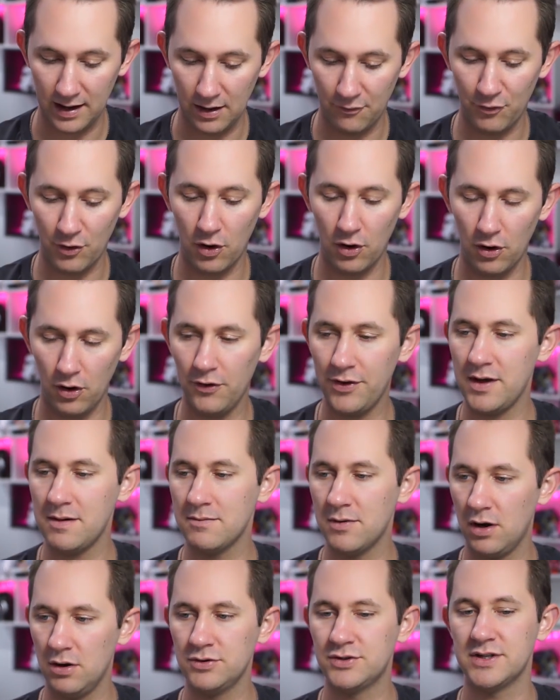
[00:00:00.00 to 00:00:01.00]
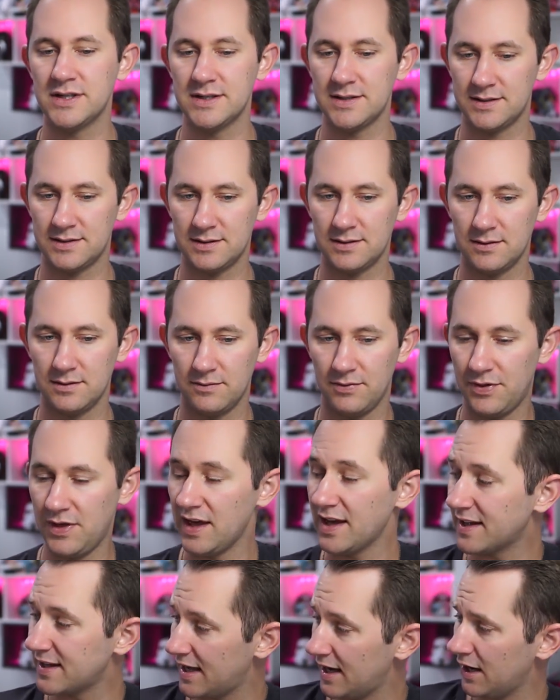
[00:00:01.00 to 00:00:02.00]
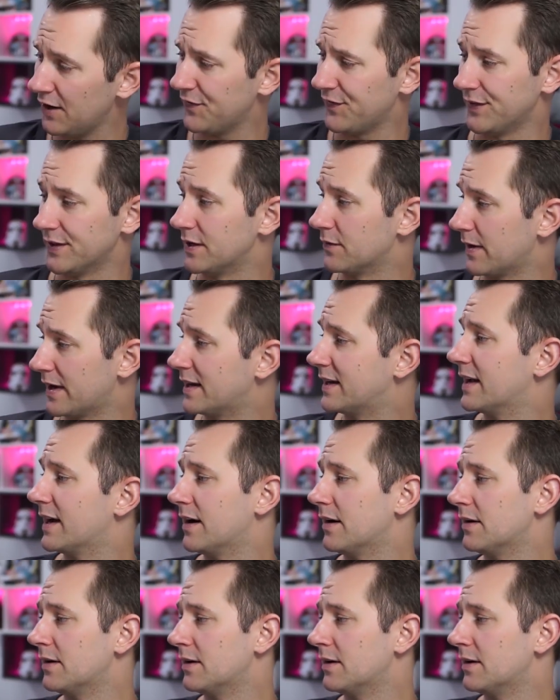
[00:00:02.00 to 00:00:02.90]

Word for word: of all the emojis, think carefully right now.